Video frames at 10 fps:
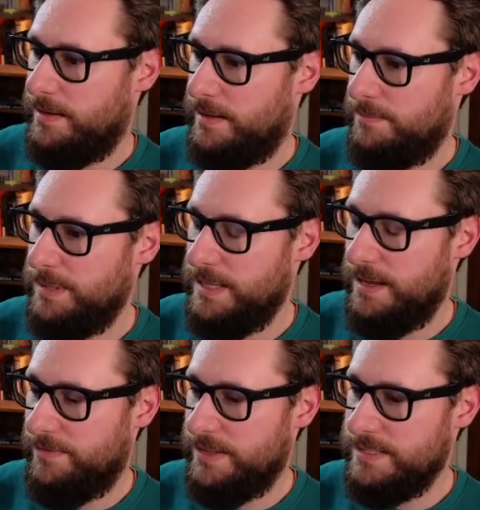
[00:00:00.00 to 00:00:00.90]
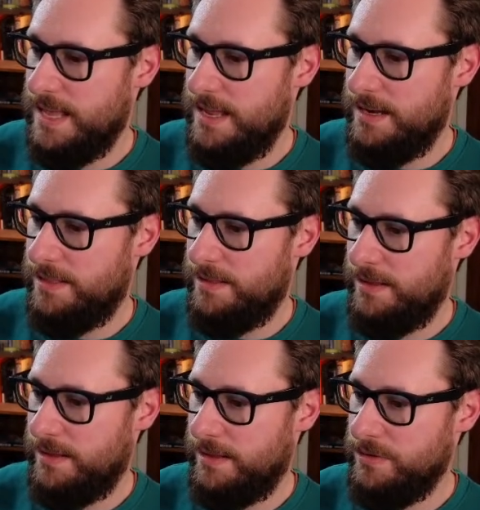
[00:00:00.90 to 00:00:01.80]
But yeah, if there's
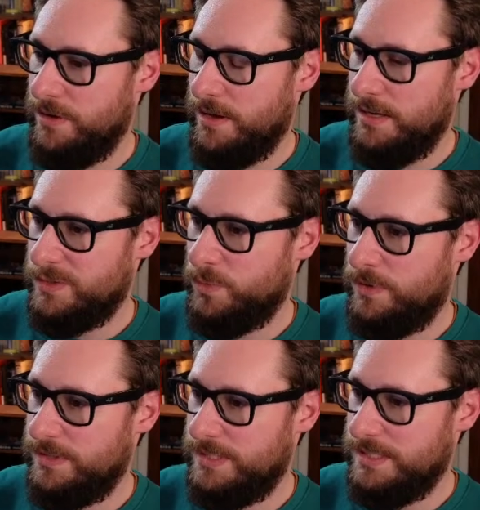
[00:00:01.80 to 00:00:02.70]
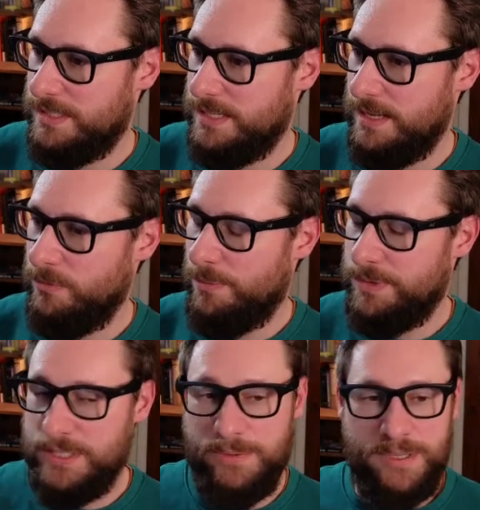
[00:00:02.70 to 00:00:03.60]
anything you guys want to see, want
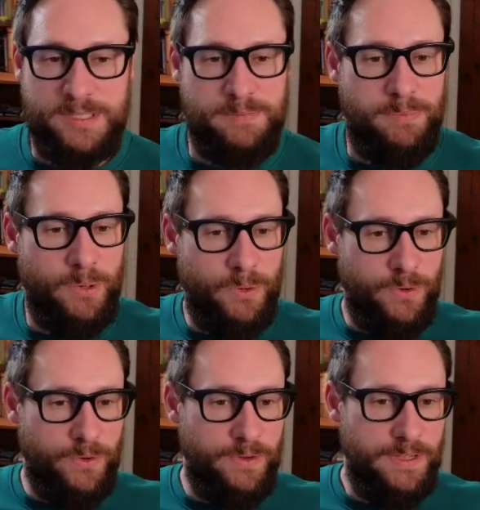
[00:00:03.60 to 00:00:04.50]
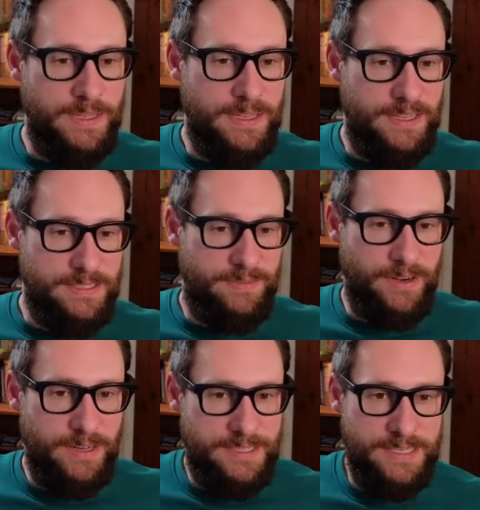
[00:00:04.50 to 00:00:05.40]
me to explore, different
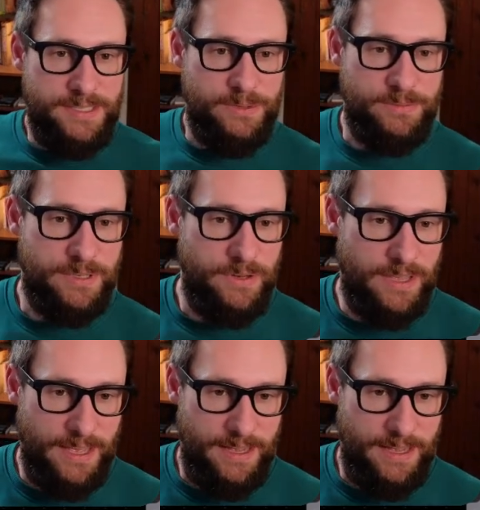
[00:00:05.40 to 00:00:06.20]
ideas you want to look at,